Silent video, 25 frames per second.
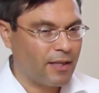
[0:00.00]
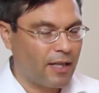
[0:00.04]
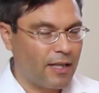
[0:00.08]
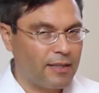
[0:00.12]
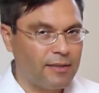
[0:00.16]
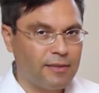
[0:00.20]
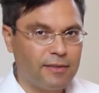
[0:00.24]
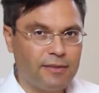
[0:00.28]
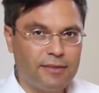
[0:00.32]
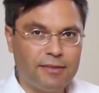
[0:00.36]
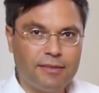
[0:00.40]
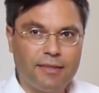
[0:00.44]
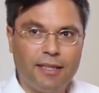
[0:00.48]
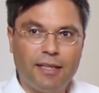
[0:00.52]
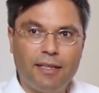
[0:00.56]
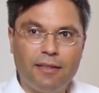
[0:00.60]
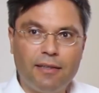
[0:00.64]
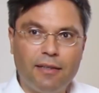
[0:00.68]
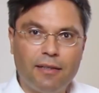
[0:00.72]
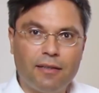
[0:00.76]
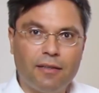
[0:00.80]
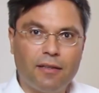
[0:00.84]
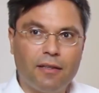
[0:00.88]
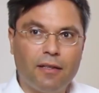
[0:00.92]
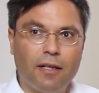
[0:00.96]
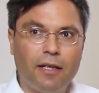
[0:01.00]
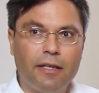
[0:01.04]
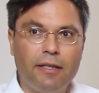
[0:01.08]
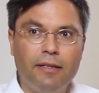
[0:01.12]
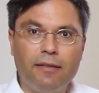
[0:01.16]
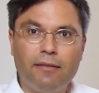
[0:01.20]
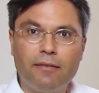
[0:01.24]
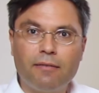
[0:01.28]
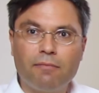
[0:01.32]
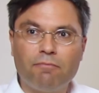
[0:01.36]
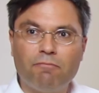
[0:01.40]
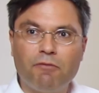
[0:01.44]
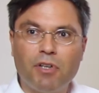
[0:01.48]
understanding that I
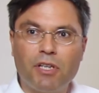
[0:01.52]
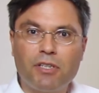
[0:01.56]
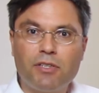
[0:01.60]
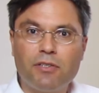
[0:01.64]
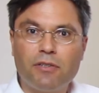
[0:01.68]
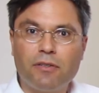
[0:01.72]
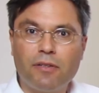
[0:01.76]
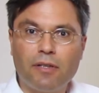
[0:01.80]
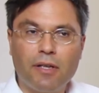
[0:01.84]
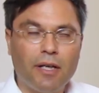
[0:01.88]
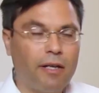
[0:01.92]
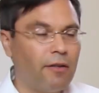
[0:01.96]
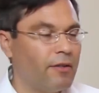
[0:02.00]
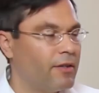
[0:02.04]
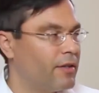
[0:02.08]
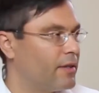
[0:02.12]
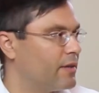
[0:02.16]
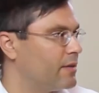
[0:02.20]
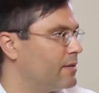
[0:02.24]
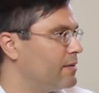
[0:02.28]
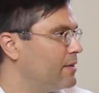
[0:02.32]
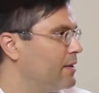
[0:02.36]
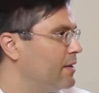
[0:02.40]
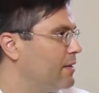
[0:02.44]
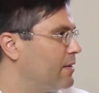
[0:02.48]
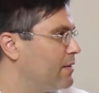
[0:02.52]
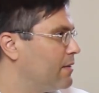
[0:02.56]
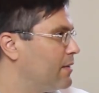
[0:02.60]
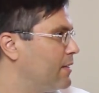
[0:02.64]
eat vegetarian,